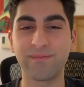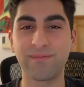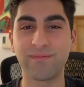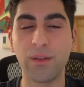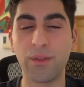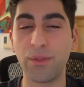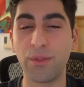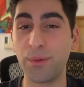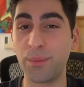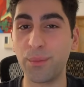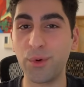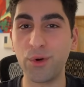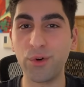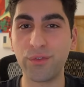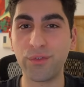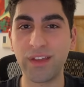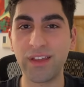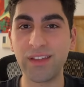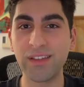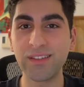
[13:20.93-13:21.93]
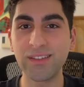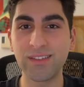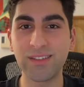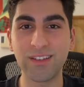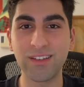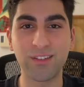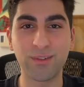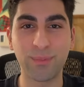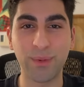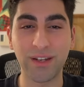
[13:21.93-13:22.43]
The move is
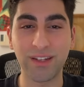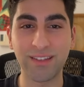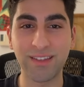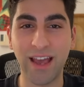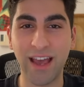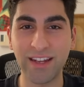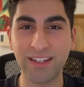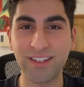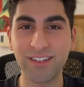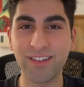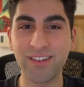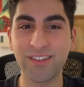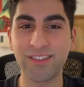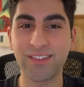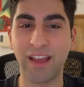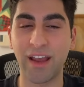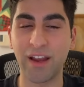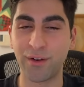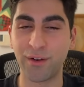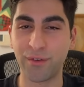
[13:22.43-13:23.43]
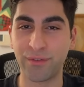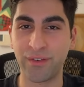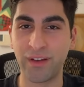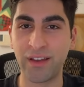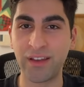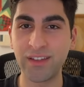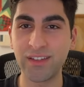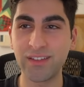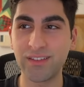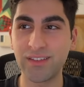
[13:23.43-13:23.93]
the spectacular
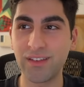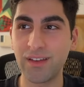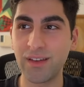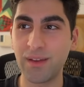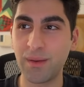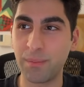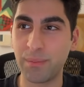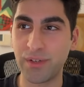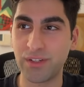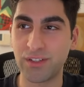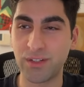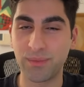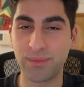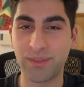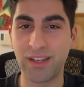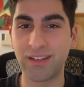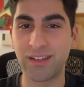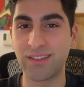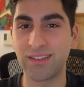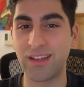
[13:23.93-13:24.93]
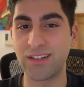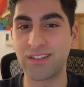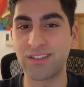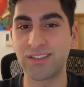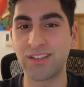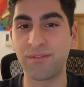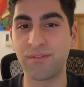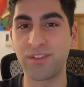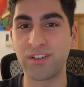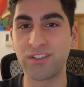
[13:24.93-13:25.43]
sacrifice, bishop takes
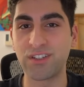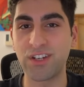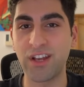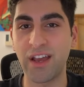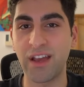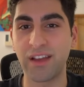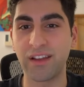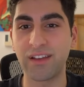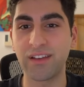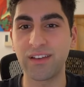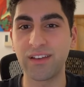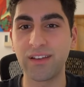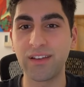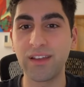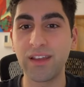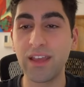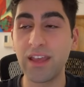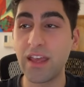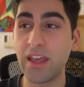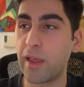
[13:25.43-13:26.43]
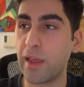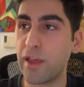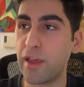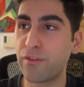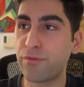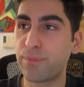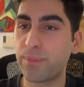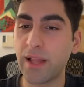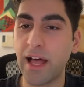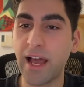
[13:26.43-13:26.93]
h7 check.
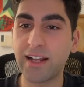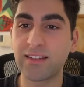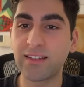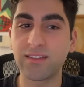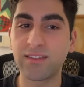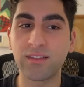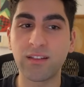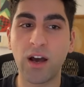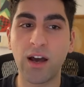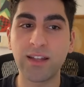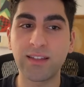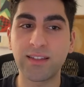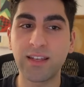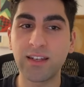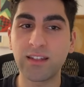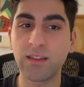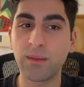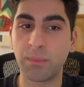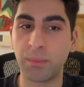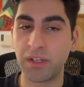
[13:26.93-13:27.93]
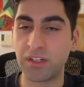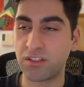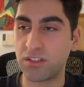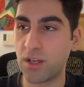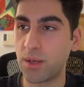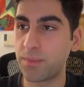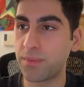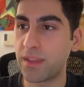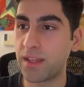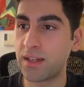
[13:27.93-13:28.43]
If black does not take the
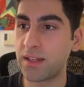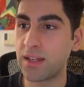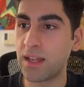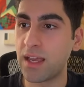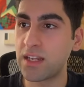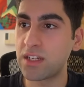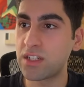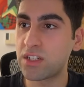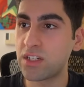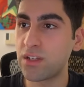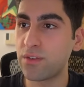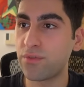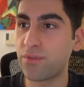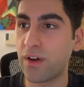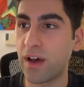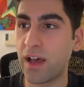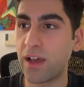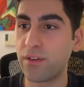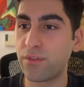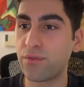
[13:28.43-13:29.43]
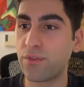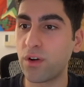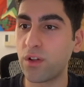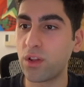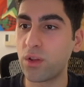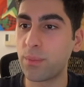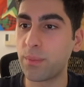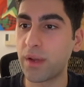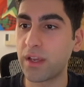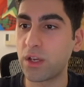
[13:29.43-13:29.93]
bishop, then knight g5
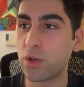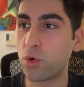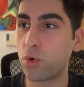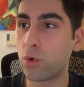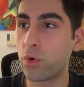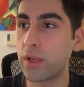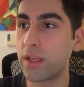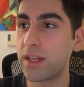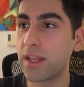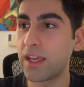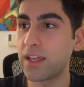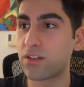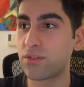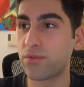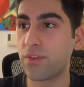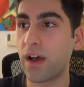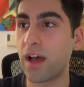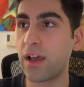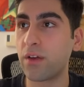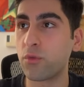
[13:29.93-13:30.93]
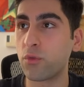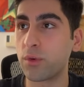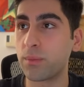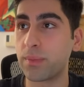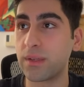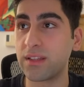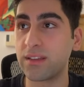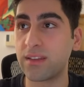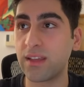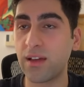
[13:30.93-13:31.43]
followed by queen h5 would
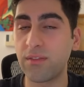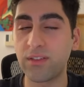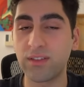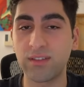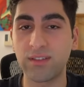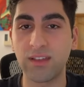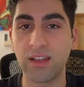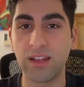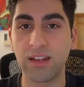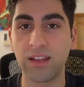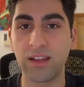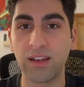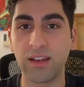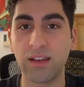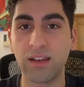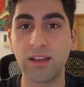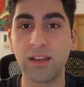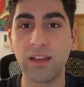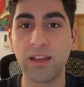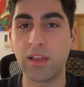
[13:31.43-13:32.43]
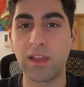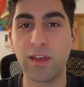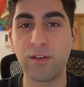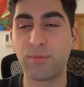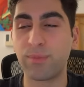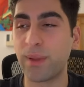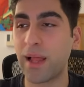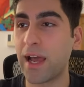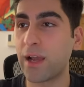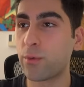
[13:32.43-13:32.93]
be devastating.
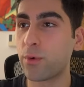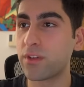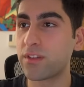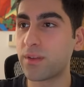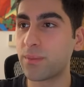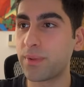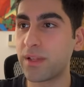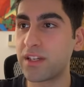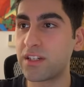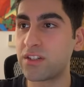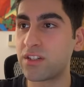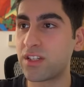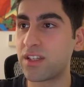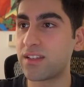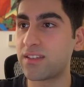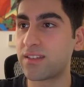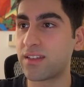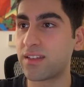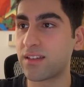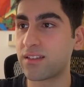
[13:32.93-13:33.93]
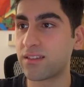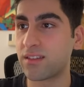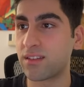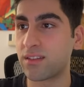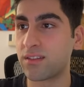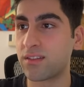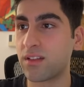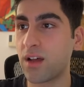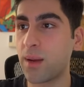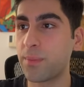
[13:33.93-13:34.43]
If black were to play g6 to
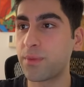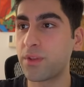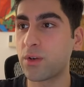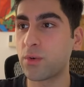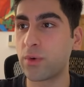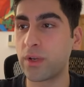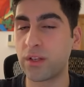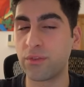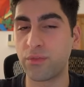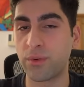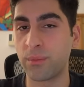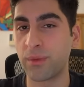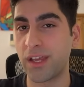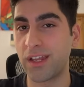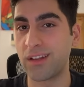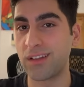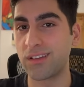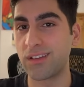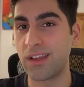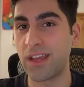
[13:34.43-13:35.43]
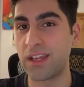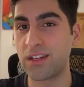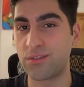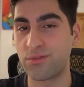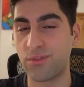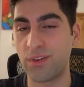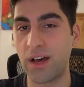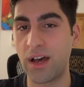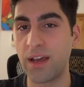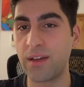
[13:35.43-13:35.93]
stop the queen from getting to
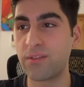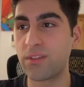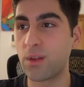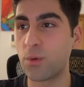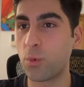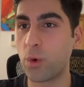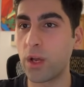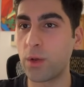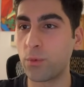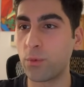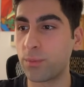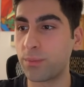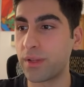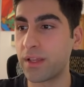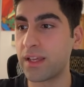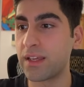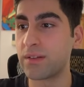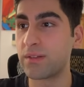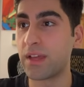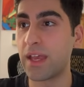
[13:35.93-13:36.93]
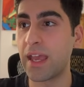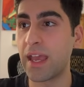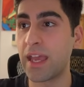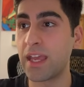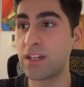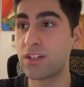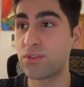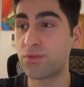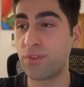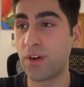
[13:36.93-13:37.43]
h5, then white would play
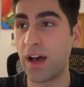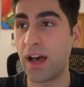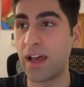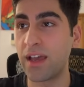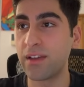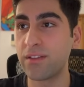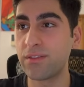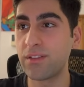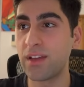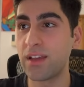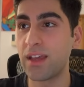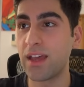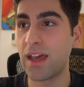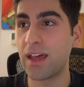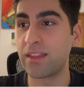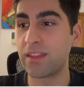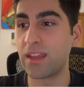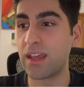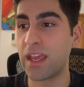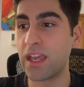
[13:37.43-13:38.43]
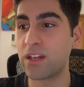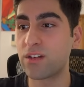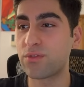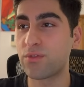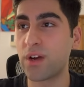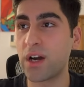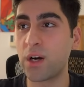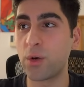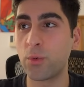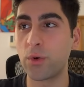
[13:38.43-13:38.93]
h5, and the
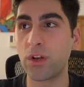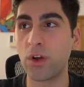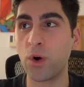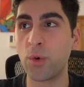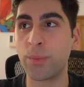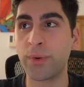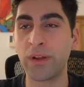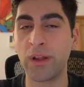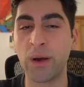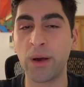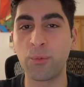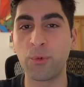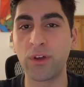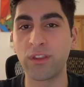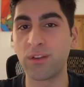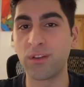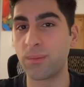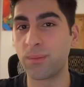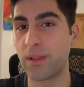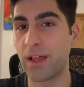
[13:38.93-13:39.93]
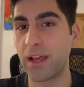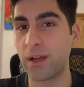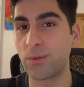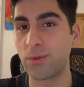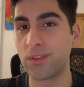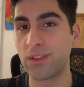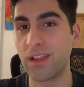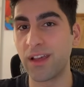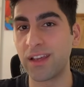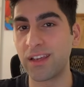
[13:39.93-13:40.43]
h-file would open up whether black
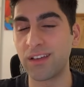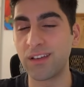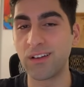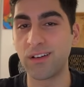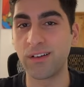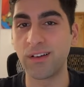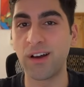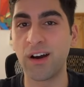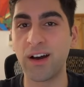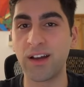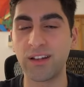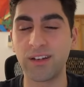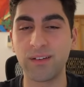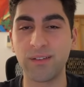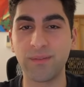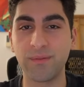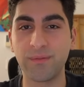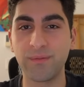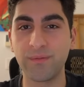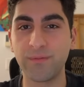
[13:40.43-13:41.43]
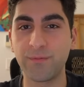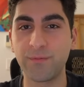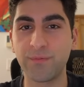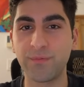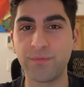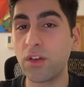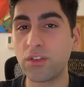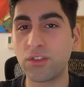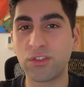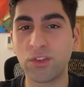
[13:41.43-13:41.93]
would like it or not.
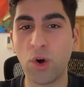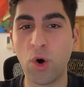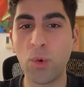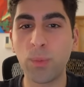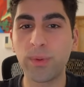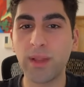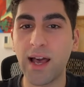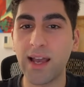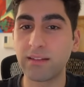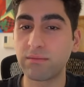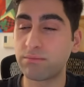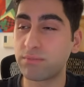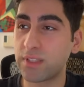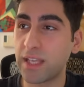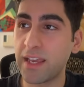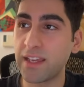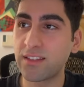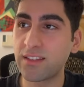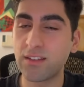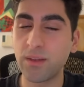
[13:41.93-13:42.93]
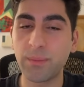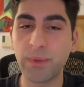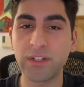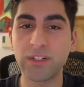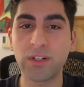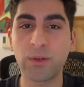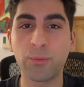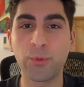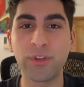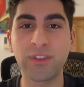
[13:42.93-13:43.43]
So black takes the
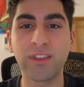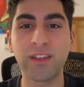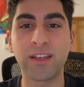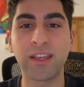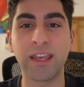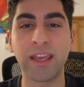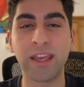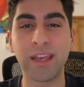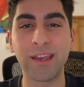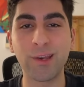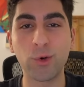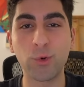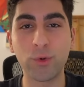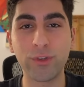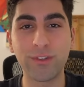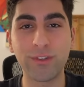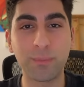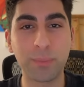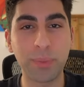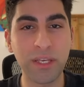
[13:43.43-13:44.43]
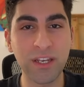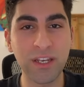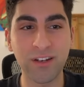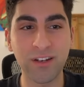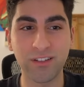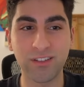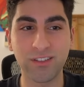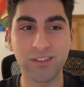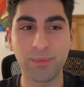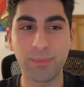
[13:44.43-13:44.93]
bishop with the king, who is
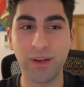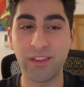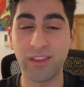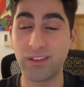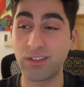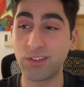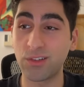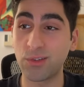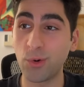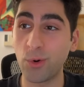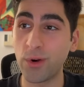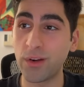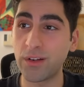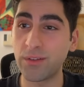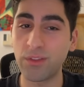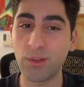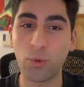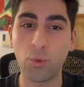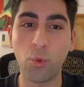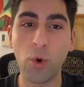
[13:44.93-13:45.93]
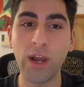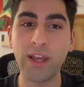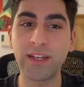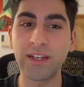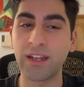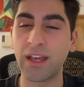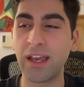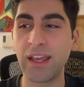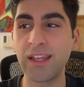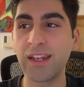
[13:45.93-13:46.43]
pierced by the sword of the white
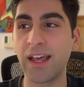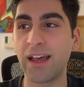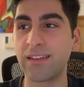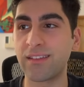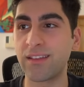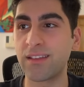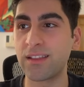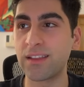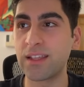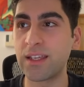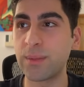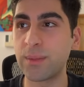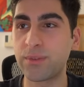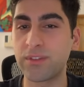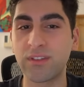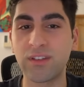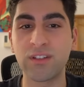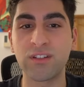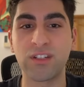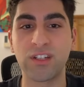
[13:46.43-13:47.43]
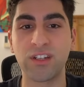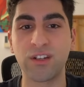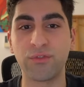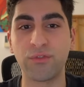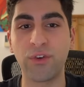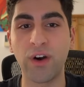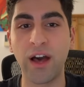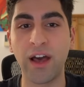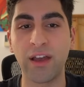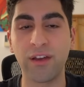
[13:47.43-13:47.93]
knight as it leaps to
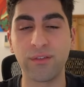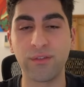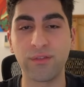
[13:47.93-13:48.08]
g5.